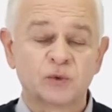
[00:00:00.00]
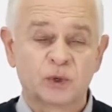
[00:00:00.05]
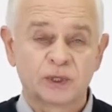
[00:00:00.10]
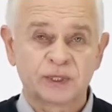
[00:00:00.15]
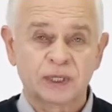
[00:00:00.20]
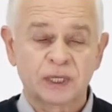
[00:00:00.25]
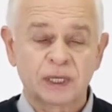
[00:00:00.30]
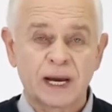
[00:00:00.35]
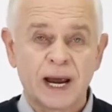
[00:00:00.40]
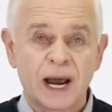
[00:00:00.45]

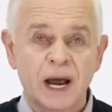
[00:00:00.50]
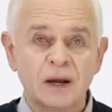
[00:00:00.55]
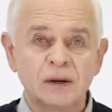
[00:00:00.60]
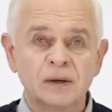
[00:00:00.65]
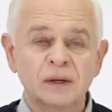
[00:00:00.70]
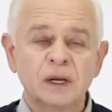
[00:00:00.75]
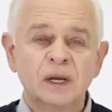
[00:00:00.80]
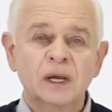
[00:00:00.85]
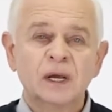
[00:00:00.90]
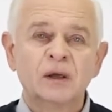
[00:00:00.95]
What's a
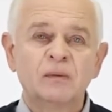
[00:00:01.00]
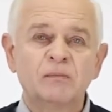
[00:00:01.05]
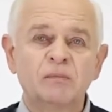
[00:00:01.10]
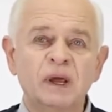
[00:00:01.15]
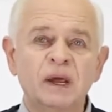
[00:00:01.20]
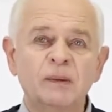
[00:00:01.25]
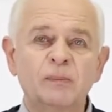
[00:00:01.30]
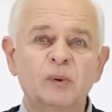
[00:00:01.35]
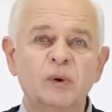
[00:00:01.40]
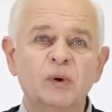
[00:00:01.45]
noun?
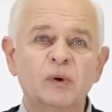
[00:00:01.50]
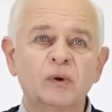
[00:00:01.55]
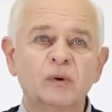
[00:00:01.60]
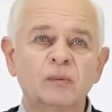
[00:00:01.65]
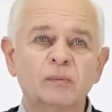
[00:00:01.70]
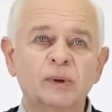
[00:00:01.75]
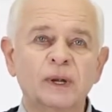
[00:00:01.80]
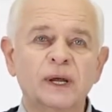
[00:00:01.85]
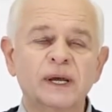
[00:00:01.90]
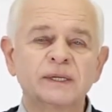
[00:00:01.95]

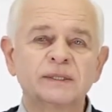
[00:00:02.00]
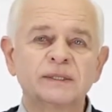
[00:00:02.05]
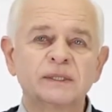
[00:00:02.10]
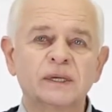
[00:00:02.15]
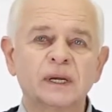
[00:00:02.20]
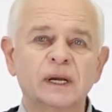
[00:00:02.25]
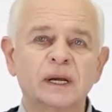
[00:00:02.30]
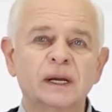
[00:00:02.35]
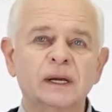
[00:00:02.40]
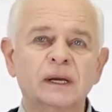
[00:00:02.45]
People, place,
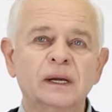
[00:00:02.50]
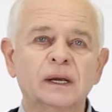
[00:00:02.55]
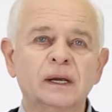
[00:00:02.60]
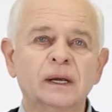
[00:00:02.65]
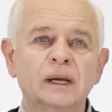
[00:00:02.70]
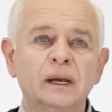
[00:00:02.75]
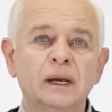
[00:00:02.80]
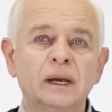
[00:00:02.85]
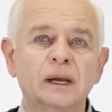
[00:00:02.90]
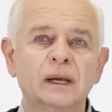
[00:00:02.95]
thing,
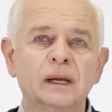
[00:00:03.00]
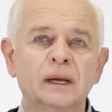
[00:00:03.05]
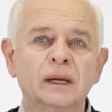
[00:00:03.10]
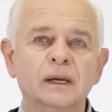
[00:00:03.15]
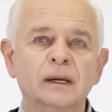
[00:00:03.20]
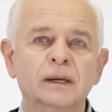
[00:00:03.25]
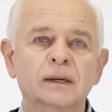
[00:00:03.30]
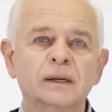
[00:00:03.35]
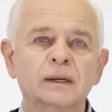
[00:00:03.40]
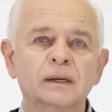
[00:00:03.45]

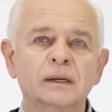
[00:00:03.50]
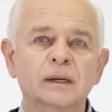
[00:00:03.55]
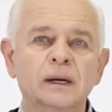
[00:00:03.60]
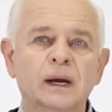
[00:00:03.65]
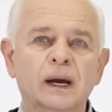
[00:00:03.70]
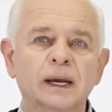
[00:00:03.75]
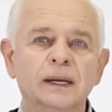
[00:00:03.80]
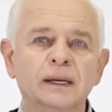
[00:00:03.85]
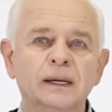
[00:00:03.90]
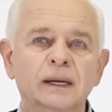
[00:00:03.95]
and
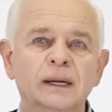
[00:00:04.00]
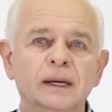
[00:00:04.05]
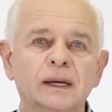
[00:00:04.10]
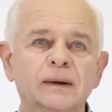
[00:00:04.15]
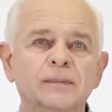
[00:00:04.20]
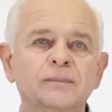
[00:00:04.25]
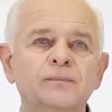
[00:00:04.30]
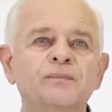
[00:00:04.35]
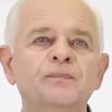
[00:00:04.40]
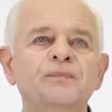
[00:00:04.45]

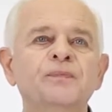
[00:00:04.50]
idea.